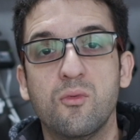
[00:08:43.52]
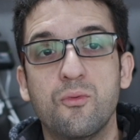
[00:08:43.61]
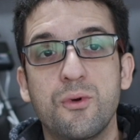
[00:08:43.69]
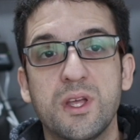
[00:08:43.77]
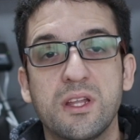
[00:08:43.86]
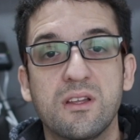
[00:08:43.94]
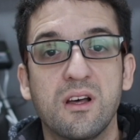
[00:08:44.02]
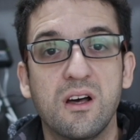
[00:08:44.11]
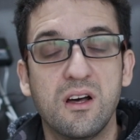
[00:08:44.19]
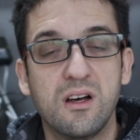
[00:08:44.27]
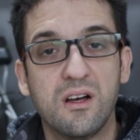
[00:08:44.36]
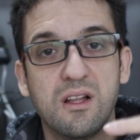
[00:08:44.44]
with
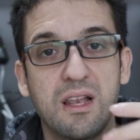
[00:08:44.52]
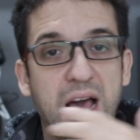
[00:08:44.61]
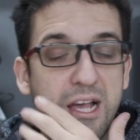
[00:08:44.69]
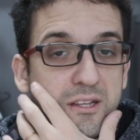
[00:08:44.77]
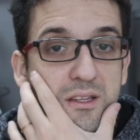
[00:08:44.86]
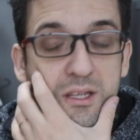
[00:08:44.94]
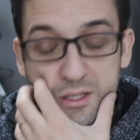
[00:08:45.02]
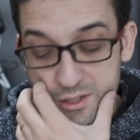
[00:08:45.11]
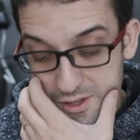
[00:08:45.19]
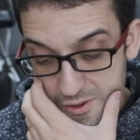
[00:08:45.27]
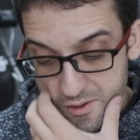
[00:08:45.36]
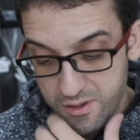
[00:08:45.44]
light
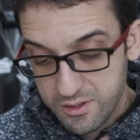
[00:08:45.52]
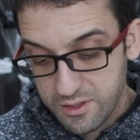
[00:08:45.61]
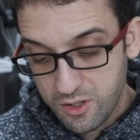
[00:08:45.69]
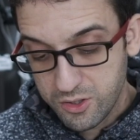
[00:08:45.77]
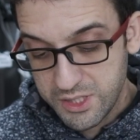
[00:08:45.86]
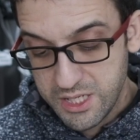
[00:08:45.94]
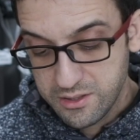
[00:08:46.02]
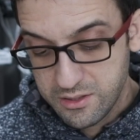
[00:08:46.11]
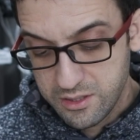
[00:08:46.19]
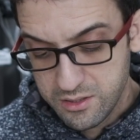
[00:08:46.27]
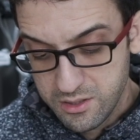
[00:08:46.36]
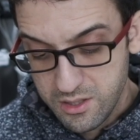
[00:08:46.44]
on it,
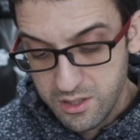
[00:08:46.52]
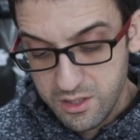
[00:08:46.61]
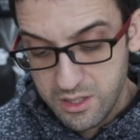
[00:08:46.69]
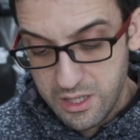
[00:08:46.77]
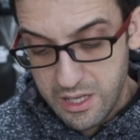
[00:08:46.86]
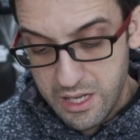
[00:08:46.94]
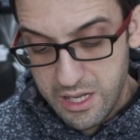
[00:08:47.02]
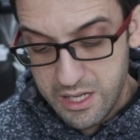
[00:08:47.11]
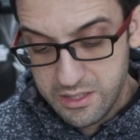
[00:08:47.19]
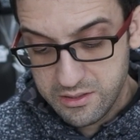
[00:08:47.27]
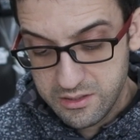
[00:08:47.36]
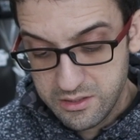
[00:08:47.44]

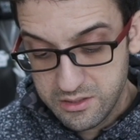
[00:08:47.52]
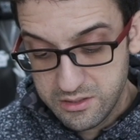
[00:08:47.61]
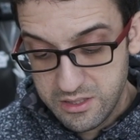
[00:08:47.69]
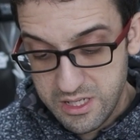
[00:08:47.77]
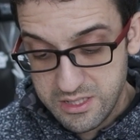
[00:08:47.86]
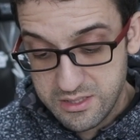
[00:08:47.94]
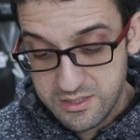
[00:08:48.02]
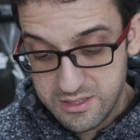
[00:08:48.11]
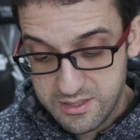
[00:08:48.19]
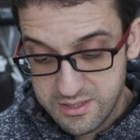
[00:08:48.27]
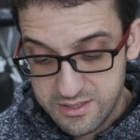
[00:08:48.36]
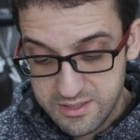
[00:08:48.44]
and
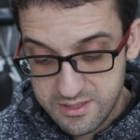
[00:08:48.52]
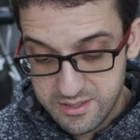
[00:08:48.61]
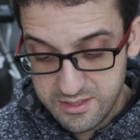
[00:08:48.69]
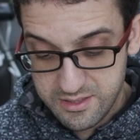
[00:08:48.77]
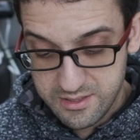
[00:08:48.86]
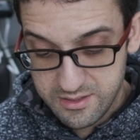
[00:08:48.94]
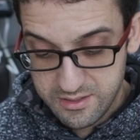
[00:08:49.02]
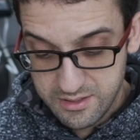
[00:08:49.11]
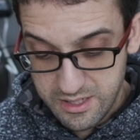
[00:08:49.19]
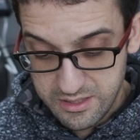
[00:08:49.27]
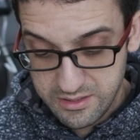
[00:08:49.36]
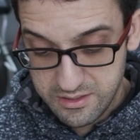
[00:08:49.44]
that's
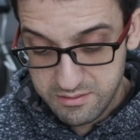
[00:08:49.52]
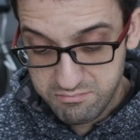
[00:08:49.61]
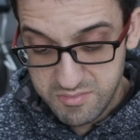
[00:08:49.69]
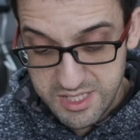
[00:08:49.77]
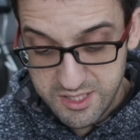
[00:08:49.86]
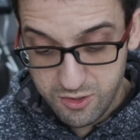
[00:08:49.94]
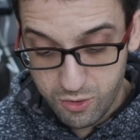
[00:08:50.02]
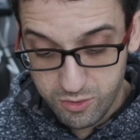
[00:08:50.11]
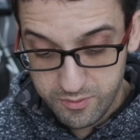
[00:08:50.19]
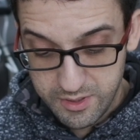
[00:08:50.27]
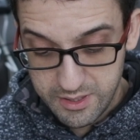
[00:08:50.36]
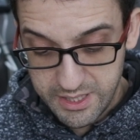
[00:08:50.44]

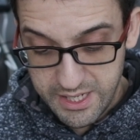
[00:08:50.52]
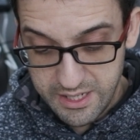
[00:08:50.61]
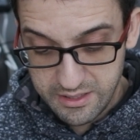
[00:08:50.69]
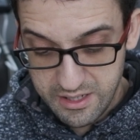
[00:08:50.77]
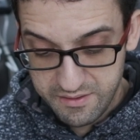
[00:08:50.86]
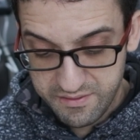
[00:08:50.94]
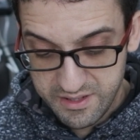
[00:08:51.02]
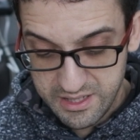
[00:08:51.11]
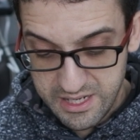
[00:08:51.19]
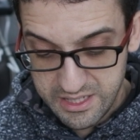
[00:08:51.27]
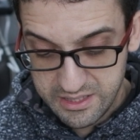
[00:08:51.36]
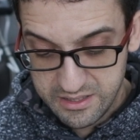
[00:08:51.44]
all. Again, I feel
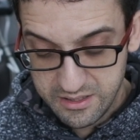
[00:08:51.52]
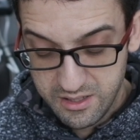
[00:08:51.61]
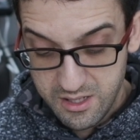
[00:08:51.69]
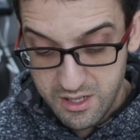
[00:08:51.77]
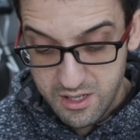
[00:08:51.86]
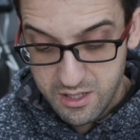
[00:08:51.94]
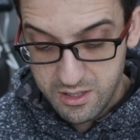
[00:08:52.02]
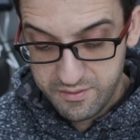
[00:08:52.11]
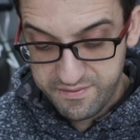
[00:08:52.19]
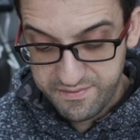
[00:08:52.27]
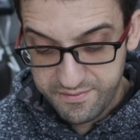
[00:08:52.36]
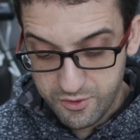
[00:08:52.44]
like
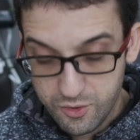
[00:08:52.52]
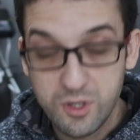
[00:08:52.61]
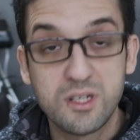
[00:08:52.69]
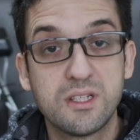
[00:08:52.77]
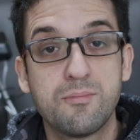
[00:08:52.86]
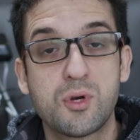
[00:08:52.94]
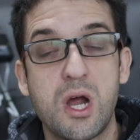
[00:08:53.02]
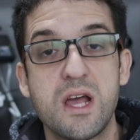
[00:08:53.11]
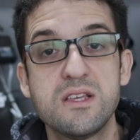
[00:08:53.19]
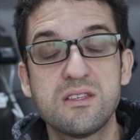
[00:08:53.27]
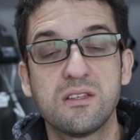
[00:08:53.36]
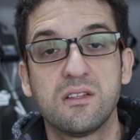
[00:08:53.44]
for the
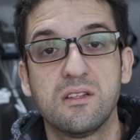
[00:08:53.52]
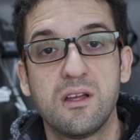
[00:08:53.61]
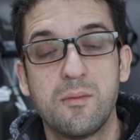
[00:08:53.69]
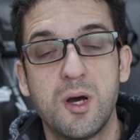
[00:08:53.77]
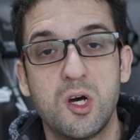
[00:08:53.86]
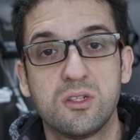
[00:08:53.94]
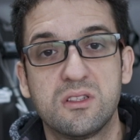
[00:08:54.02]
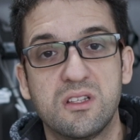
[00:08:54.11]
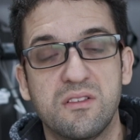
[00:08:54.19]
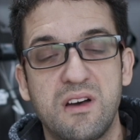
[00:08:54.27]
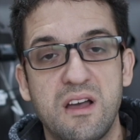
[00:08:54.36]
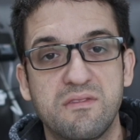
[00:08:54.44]
price, about
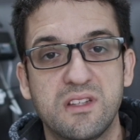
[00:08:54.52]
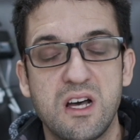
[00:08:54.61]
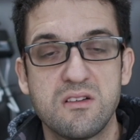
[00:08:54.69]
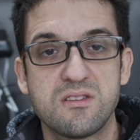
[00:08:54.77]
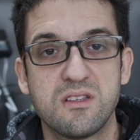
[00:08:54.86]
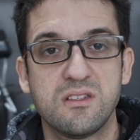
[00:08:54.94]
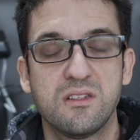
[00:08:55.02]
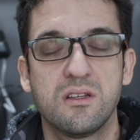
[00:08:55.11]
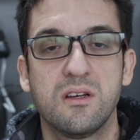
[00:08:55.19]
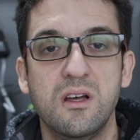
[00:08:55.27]
5,000